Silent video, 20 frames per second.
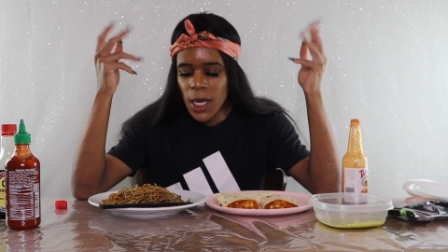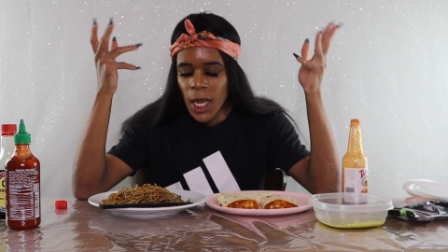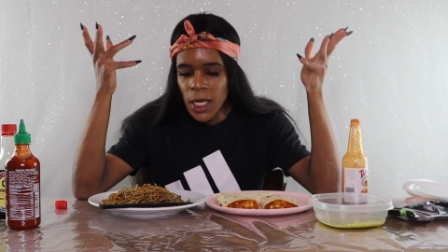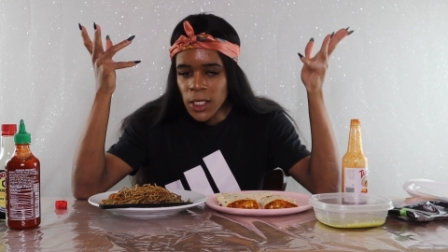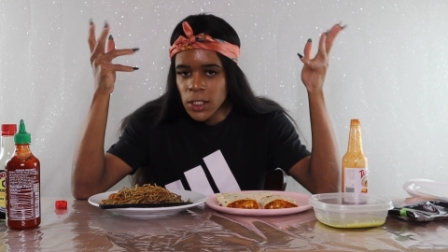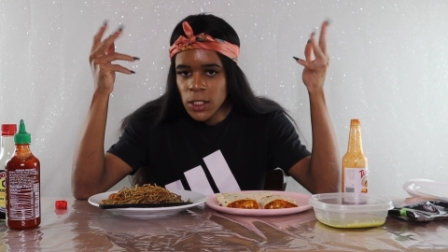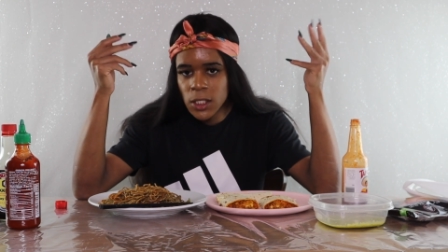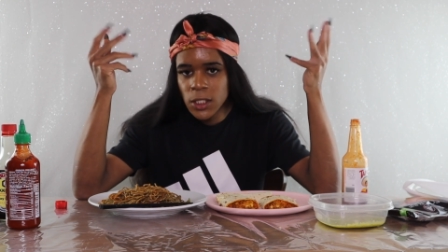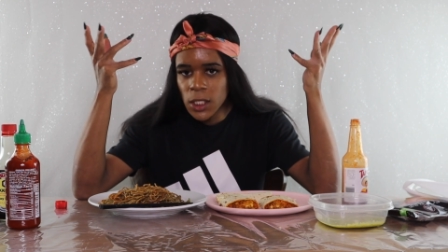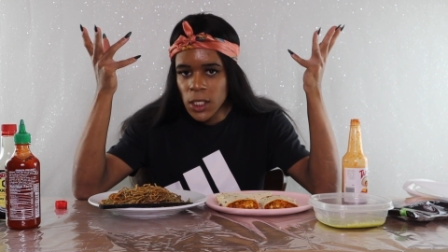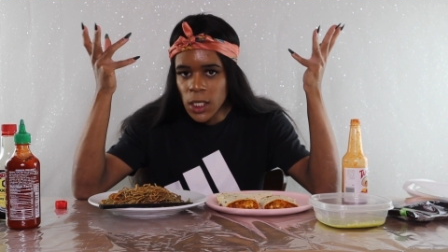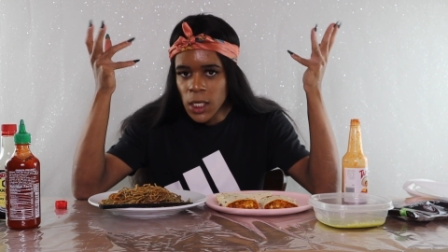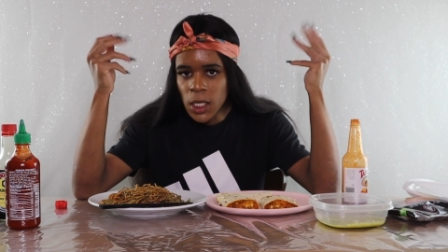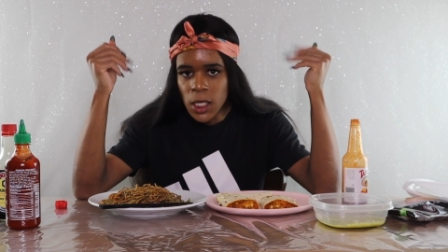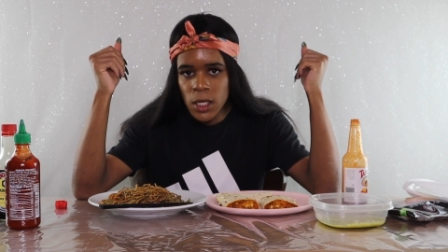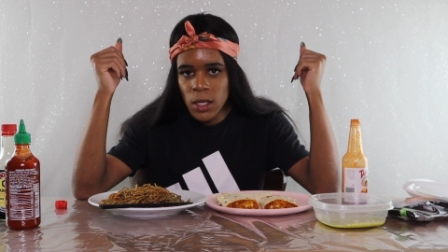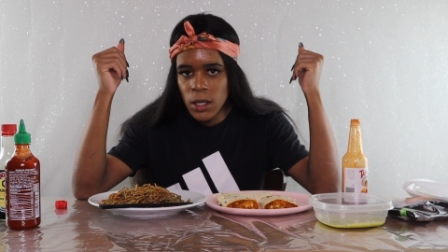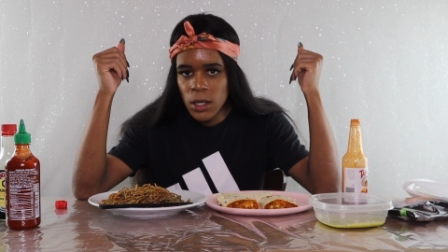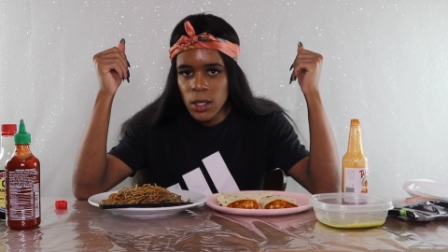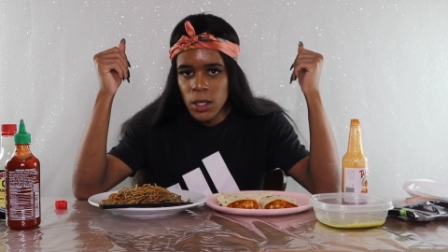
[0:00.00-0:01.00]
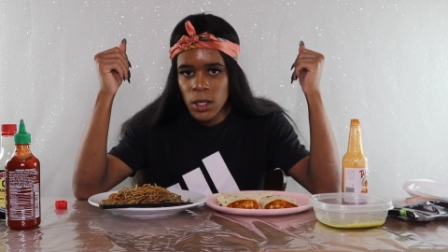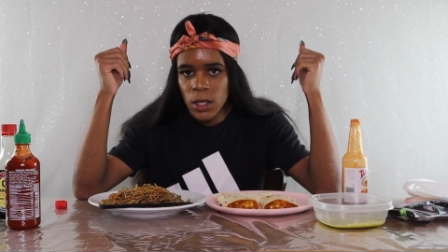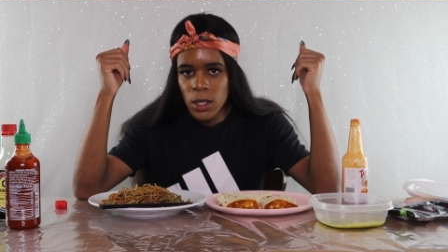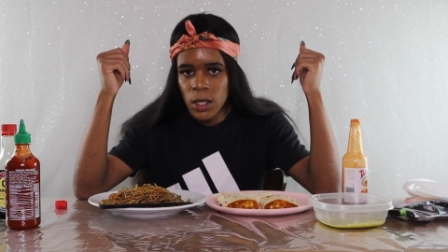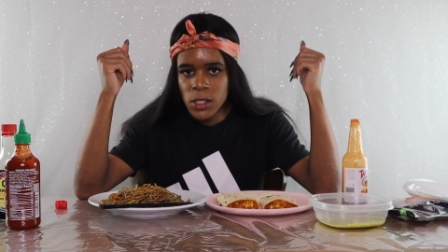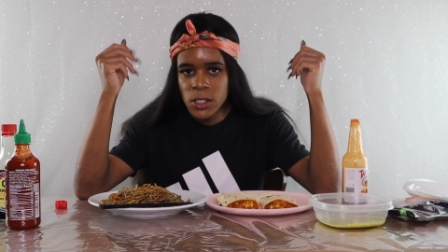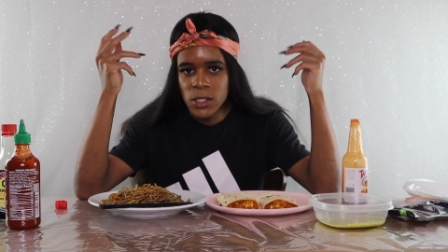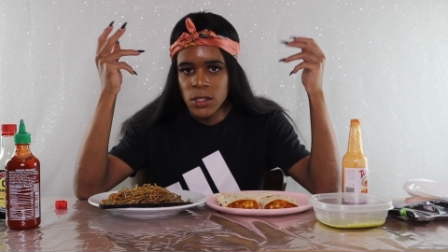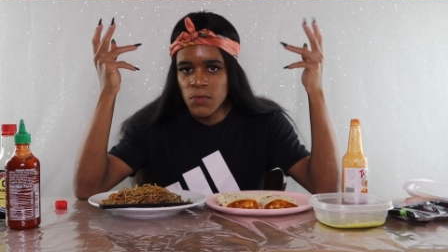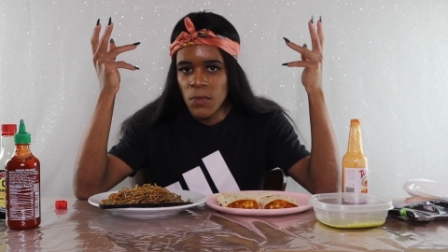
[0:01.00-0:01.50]
That's just it.
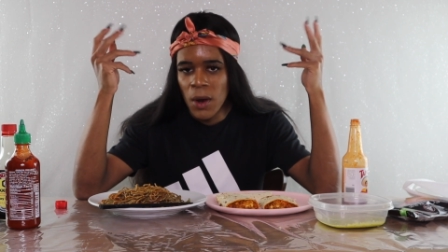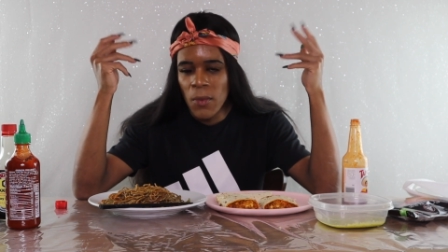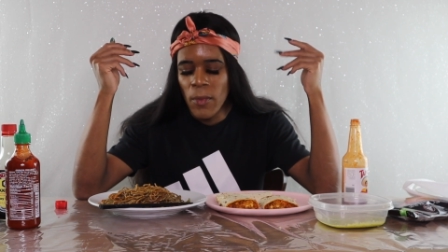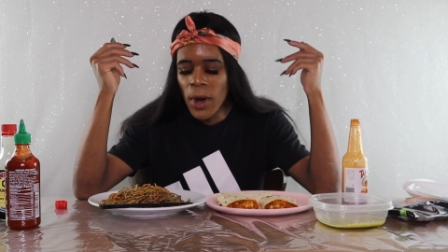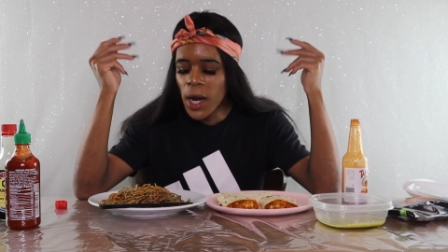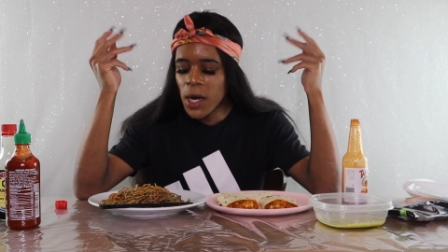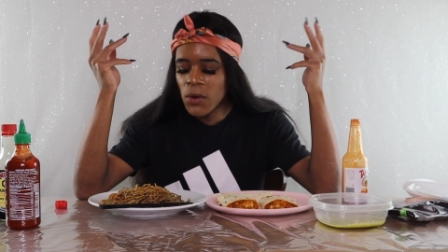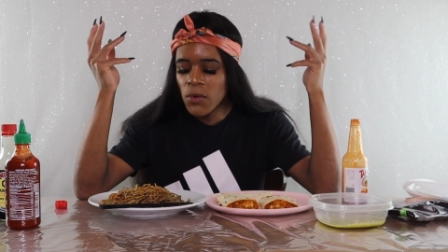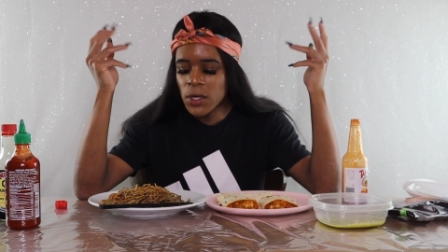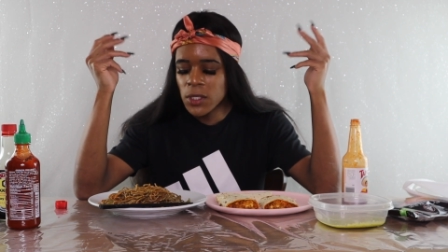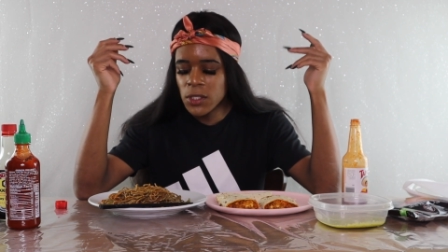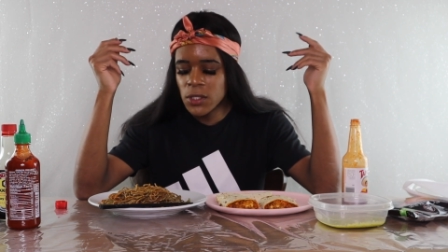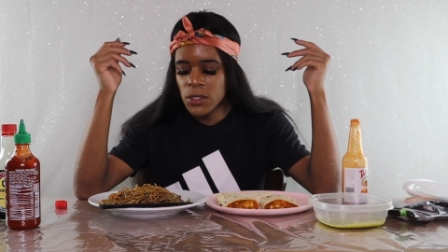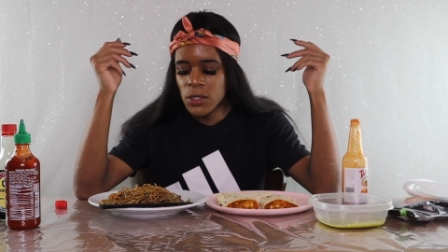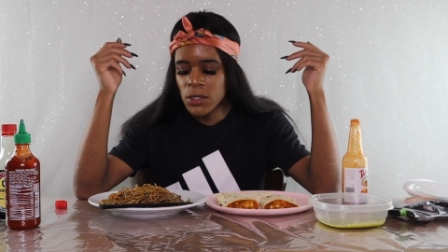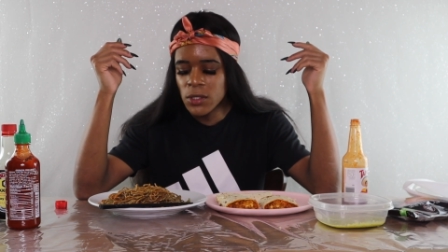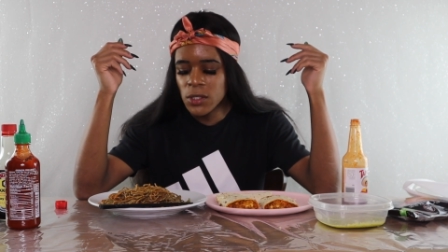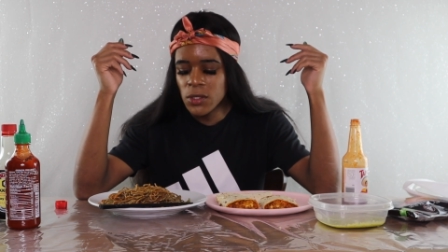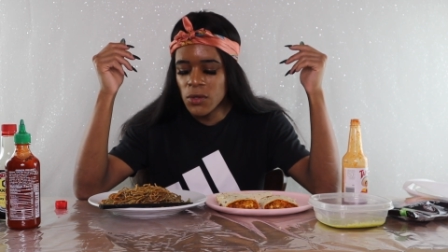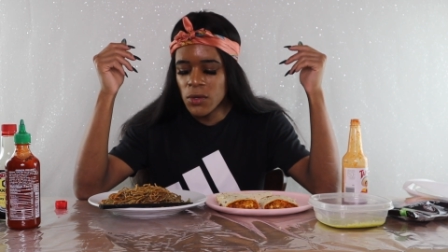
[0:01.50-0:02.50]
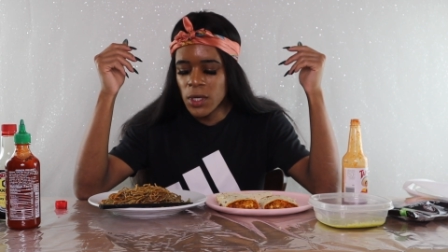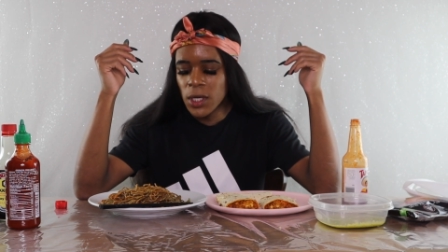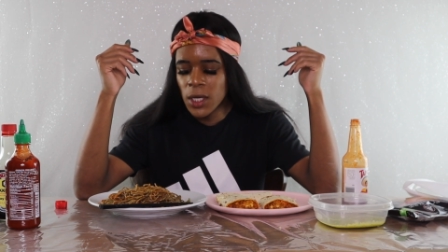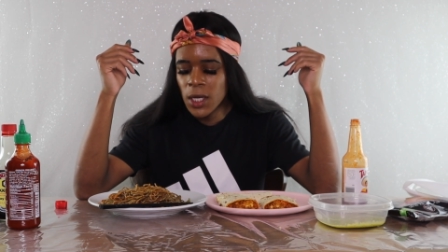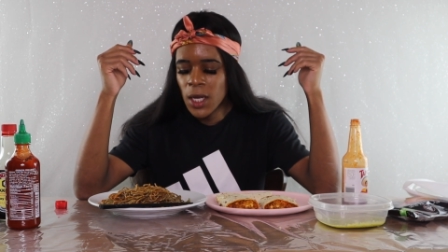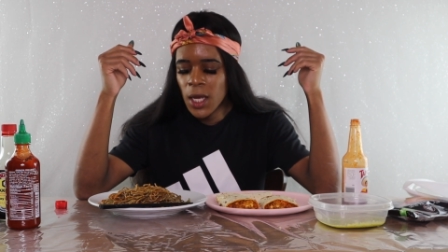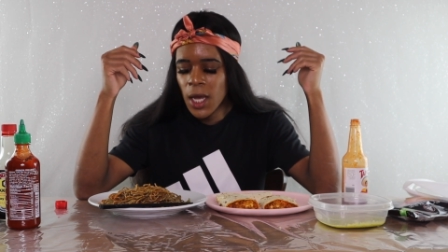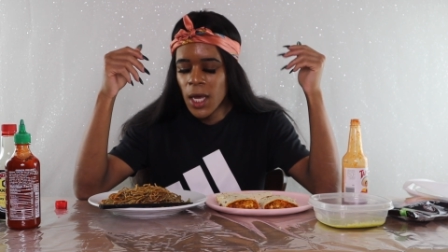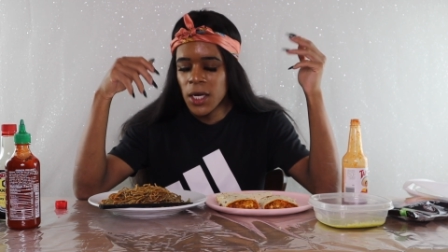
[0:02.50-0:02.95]
It's just my body wasn't used to it.